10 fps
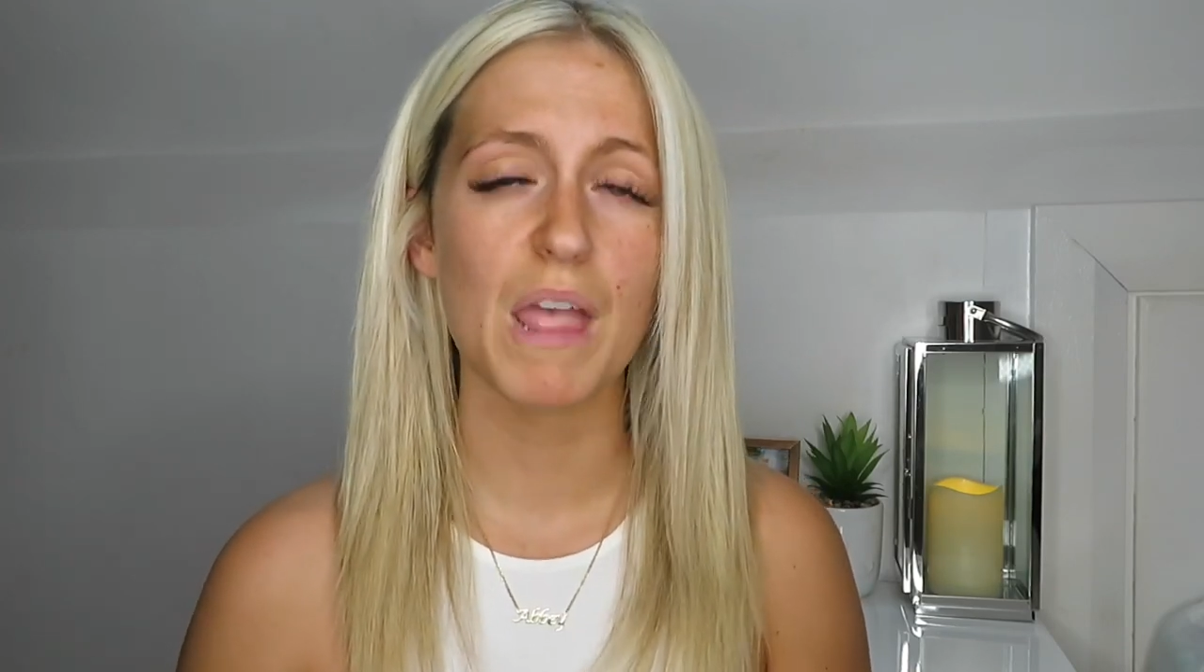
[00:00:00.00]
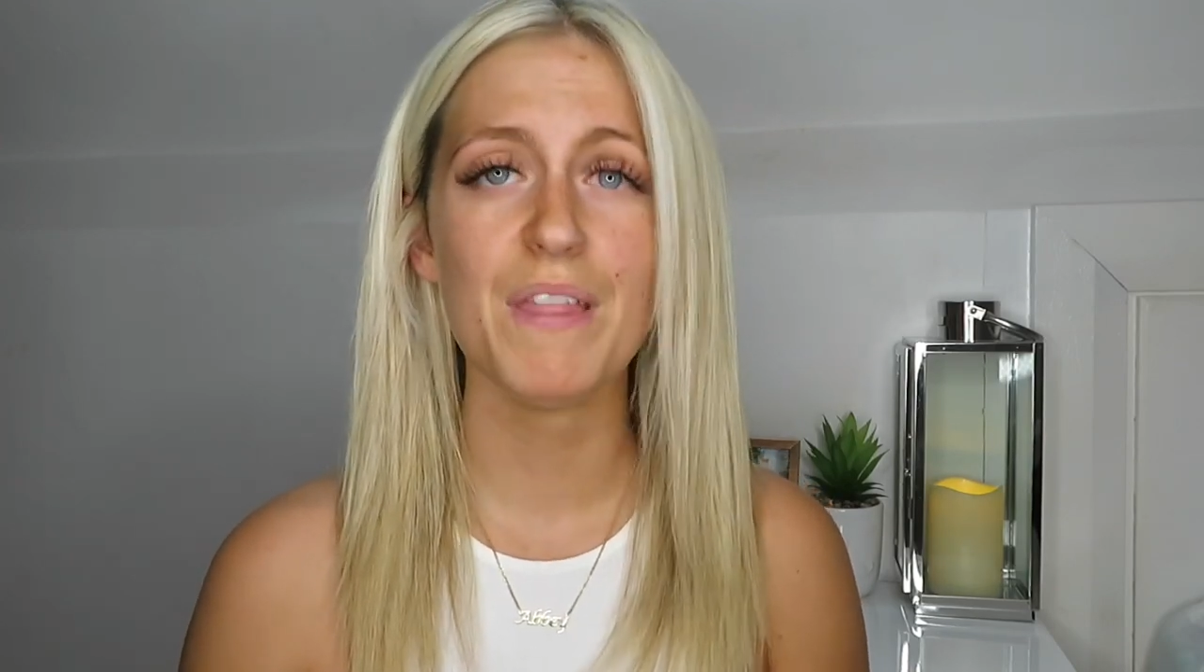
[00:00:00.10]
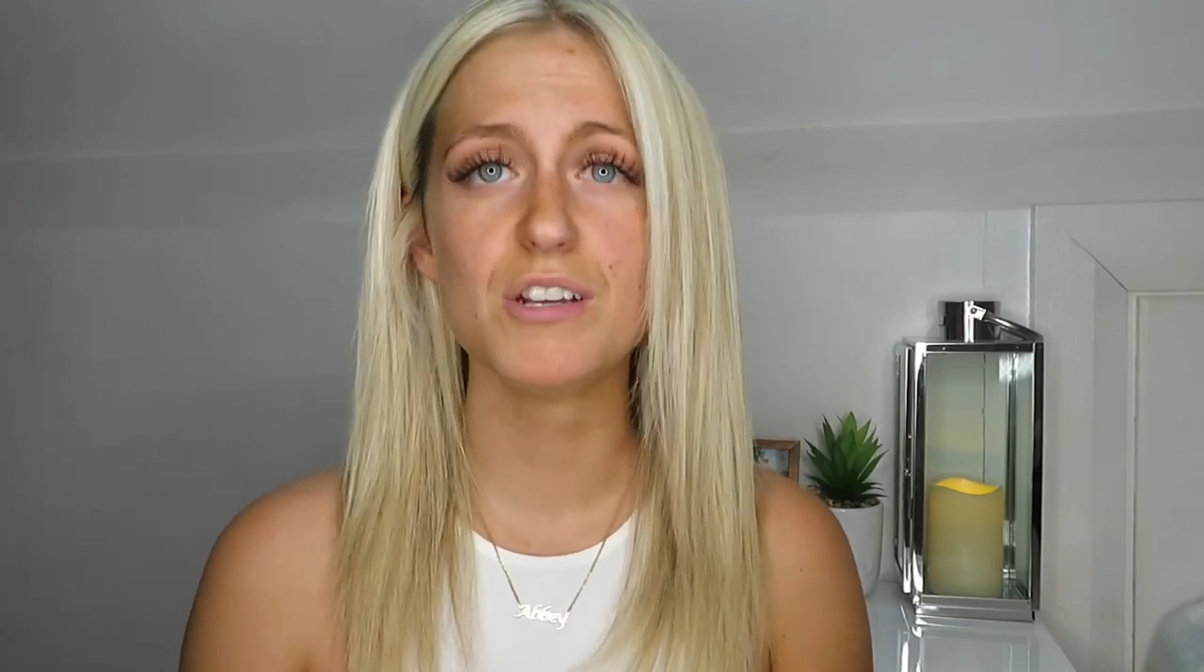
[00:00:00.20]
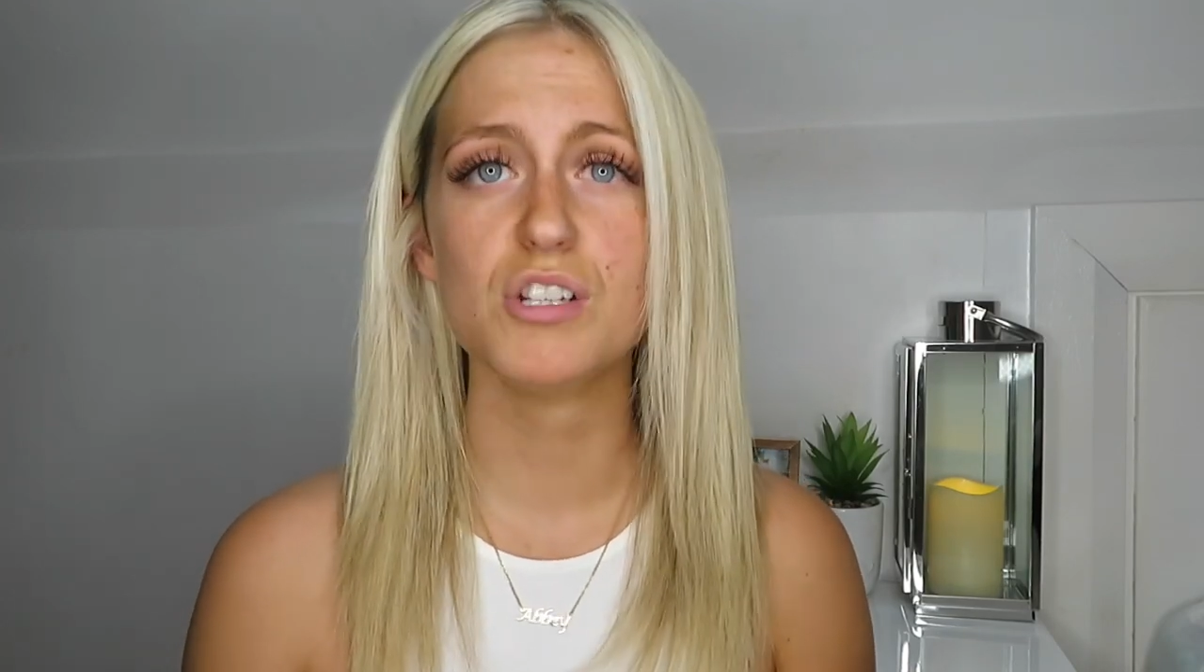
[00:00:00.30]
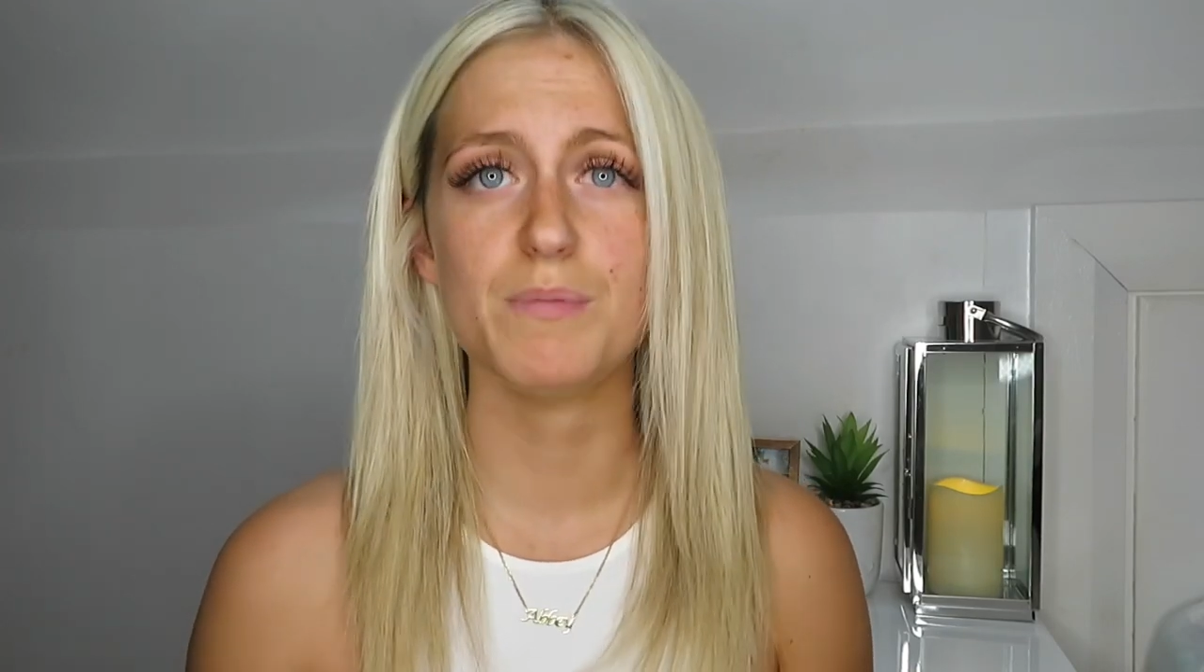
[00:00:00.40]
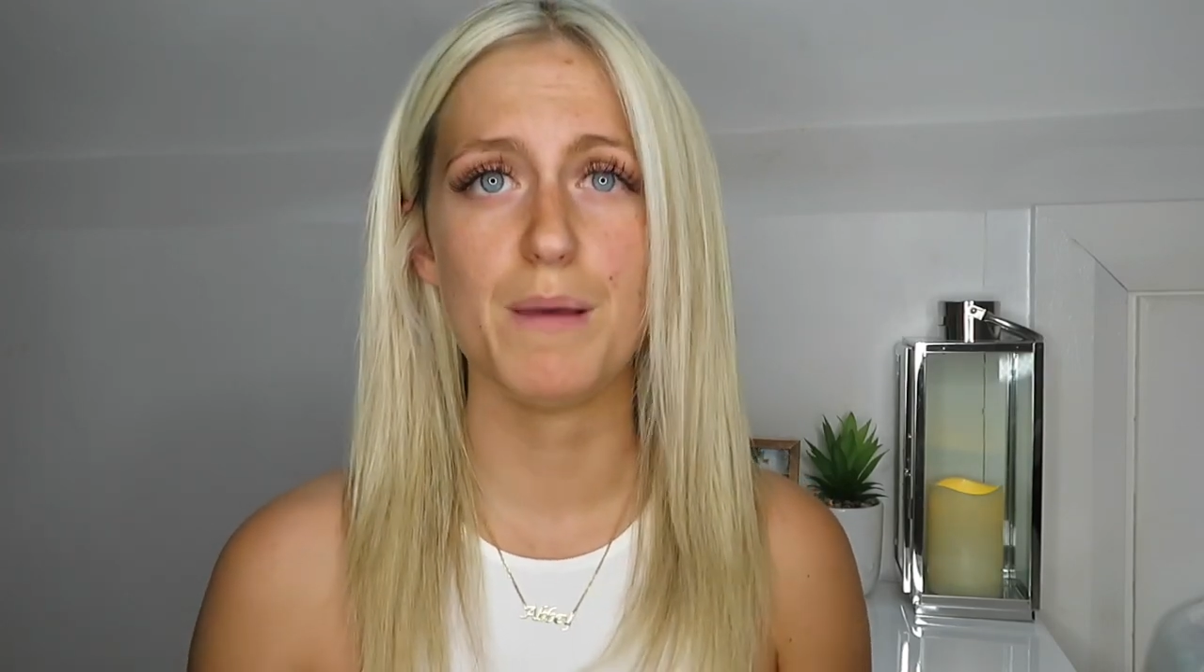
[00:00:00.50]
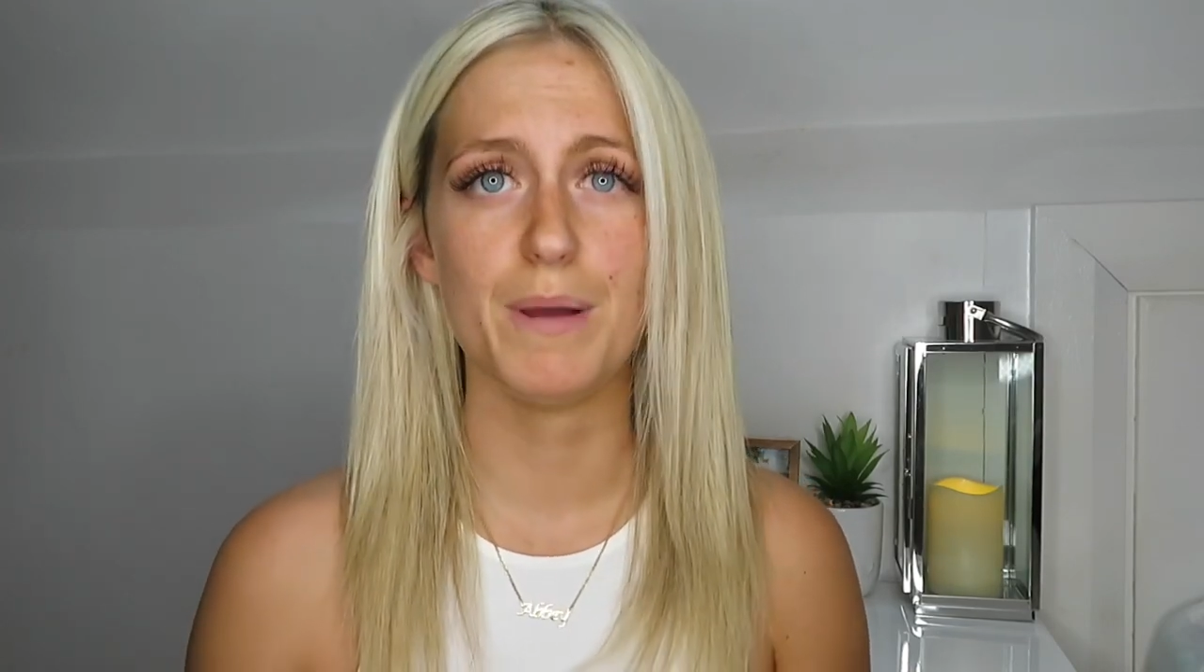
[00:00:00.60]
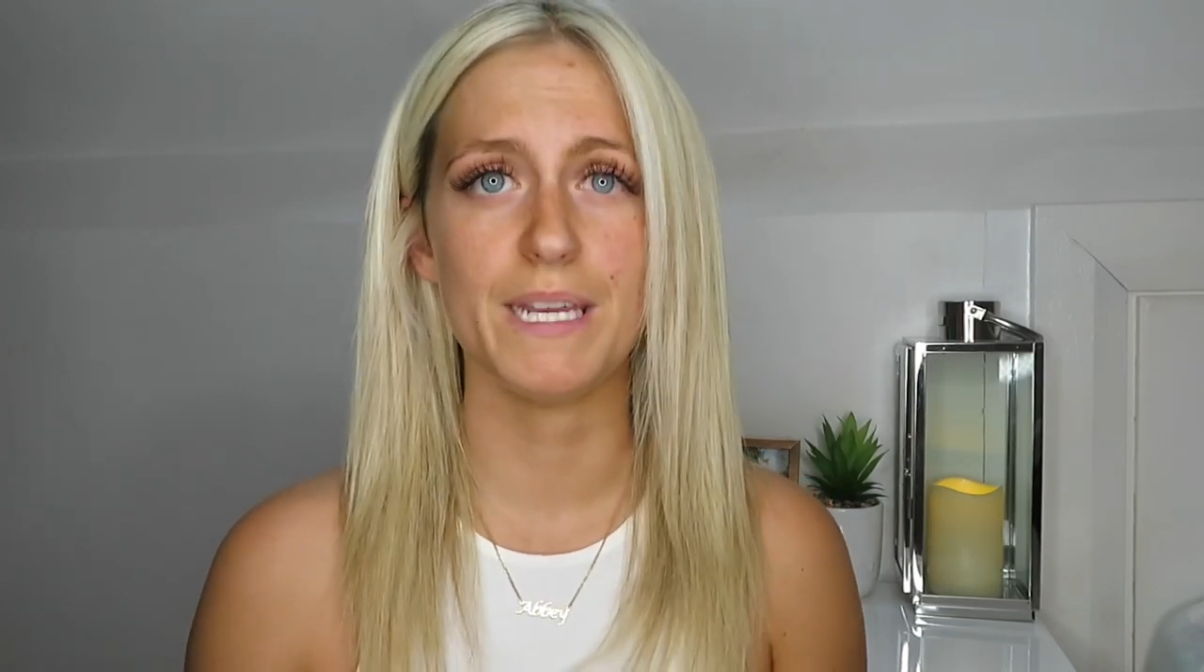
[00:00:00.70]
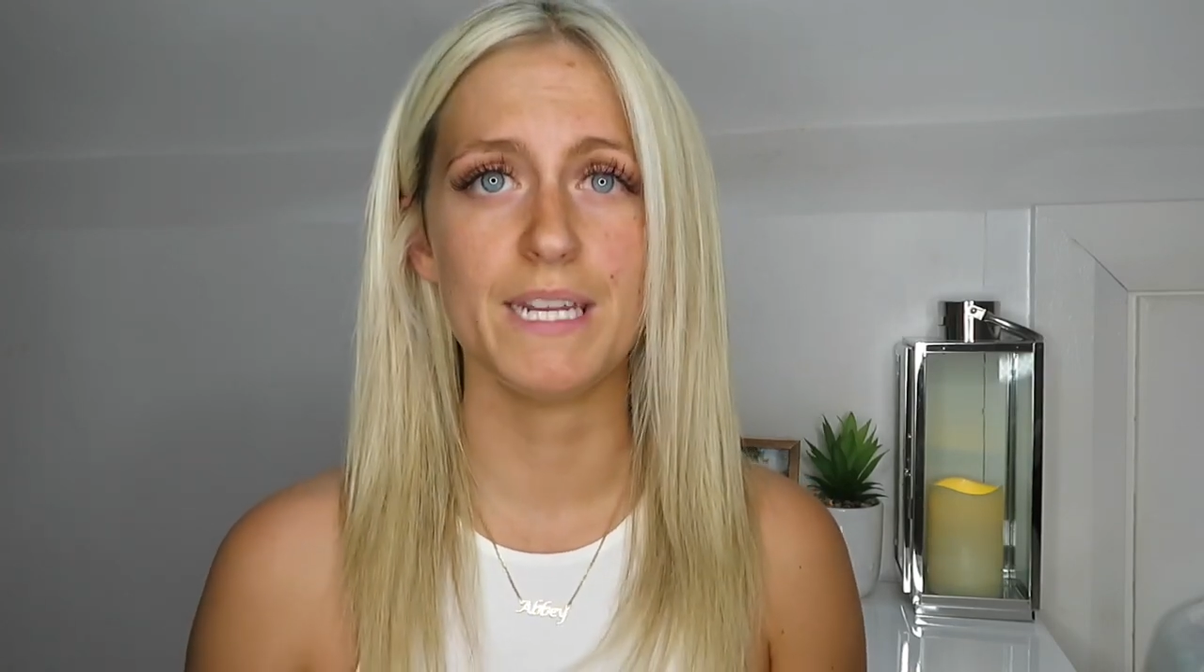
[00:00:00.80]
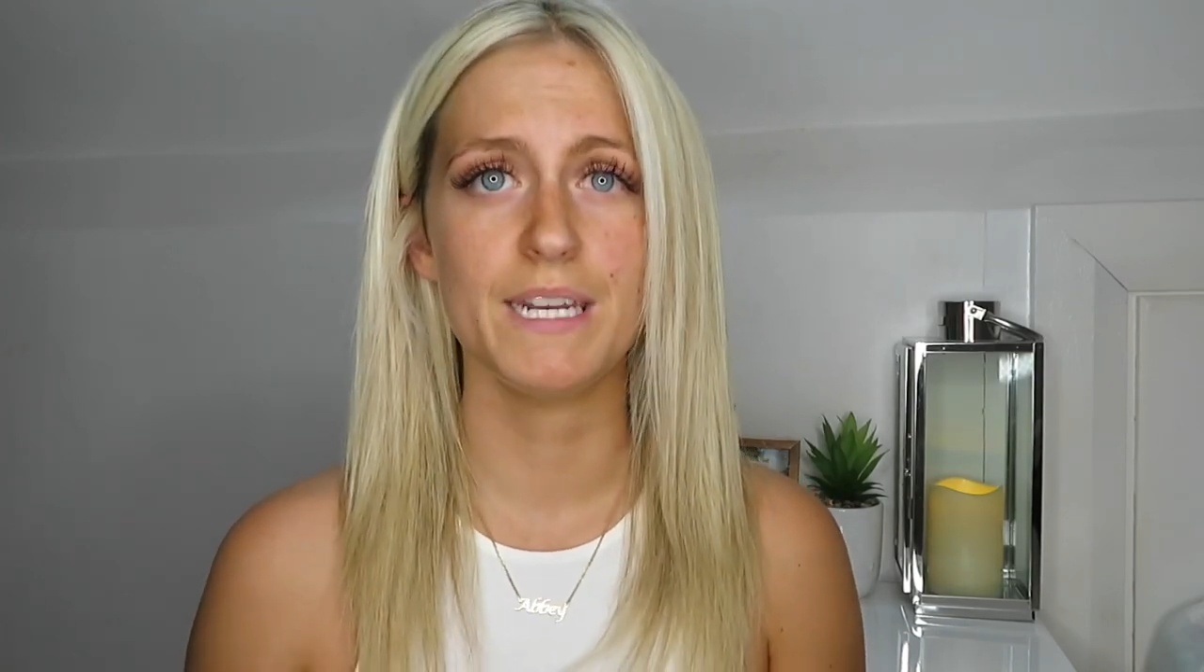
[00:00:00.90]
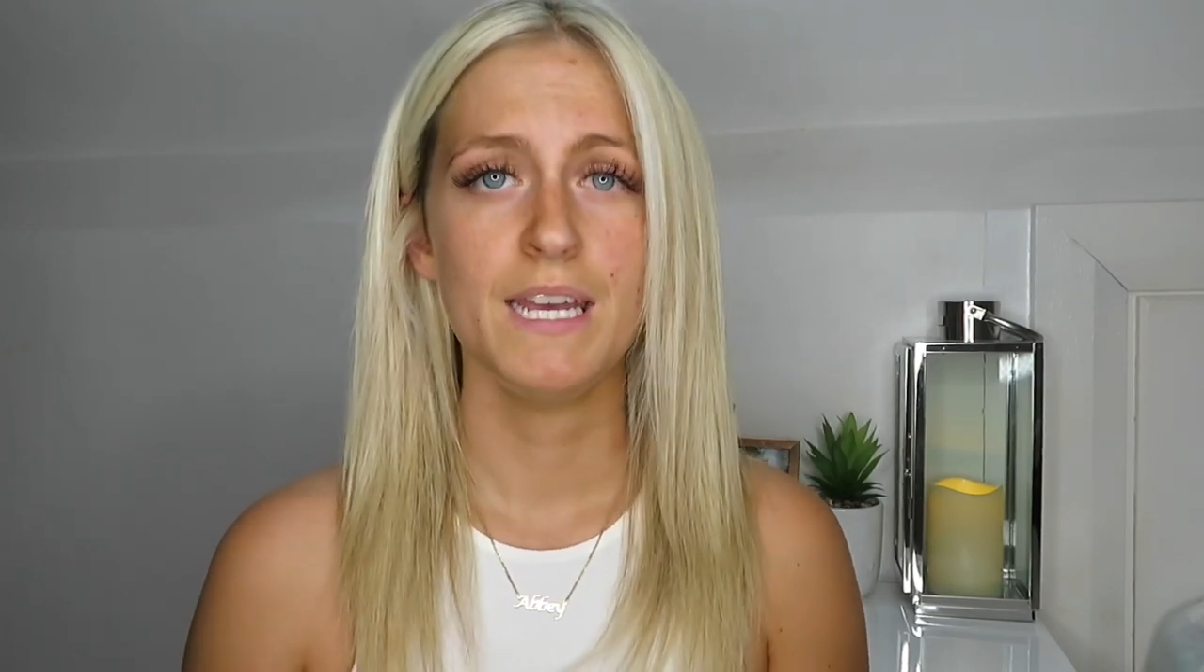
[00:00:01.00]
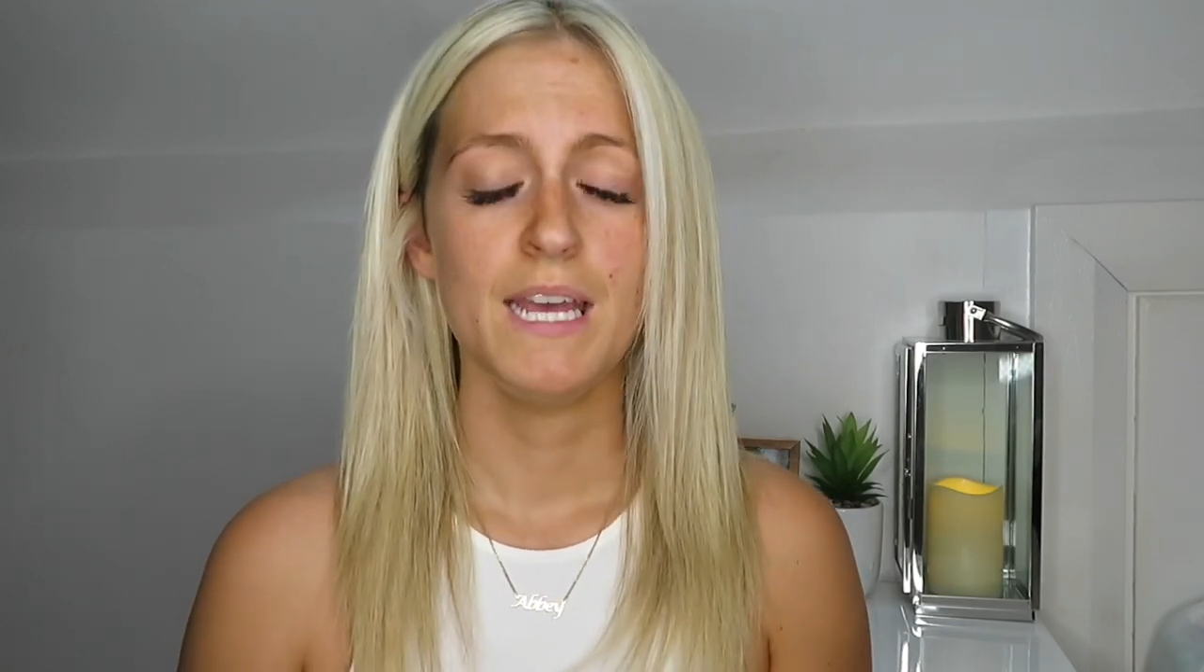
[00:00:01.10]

that's just my opinion.